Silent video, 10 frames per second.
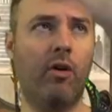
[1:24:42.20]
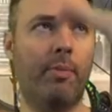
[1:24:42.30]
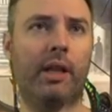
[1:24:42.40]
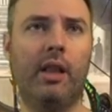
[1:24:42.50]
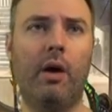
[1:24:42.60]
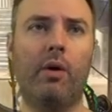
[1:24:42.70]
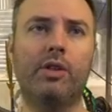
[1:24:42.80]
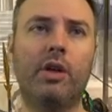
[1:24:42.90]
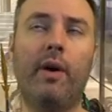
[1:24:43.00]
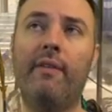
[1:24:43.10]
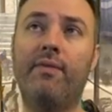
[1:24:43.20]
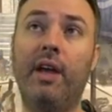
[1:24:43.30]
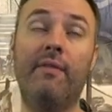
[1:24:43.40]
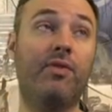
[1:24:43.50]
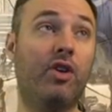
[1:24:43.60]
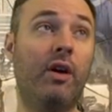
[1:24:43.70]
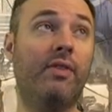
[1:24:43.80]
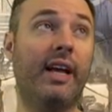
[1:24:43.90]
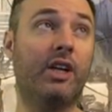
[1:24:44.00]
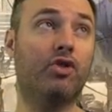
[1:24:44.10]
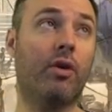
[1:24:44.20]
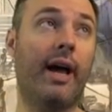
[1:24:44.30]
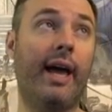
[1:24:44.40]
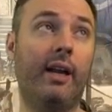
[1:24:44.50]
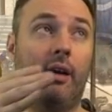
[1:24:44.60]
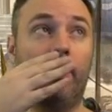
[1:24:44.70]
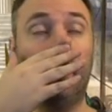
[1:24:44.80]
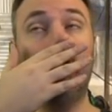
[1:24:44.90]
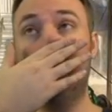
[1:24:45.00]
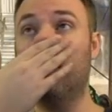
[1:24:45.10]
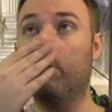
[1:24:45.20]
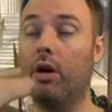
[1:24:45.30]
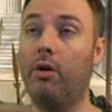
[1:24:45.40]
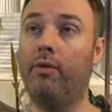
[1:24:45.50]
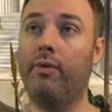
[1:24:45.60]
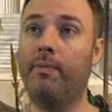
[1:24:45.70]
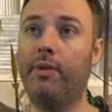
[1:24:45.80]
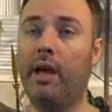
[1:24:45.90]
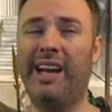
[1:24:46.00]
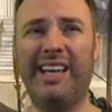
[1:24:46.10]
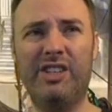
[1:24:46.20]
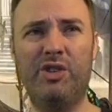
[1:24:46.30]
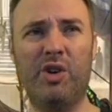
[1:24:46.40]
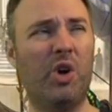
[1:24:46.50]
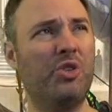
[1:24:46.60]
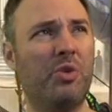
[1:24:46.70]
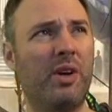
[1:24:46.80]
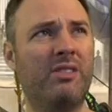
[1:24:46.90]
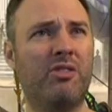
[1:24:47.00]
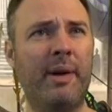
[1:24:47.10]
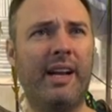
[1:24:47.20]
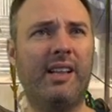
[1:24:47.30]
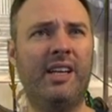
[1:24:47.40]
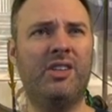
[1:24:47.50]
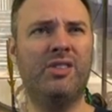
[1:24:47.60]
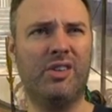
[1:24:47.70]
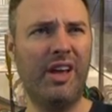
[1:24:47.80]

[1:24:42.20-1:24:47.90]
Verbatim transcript: They were a bit lower. So if, if you have like a Dryad of the Elysian Grove, and I guess you could also run Chromatic Lanterns.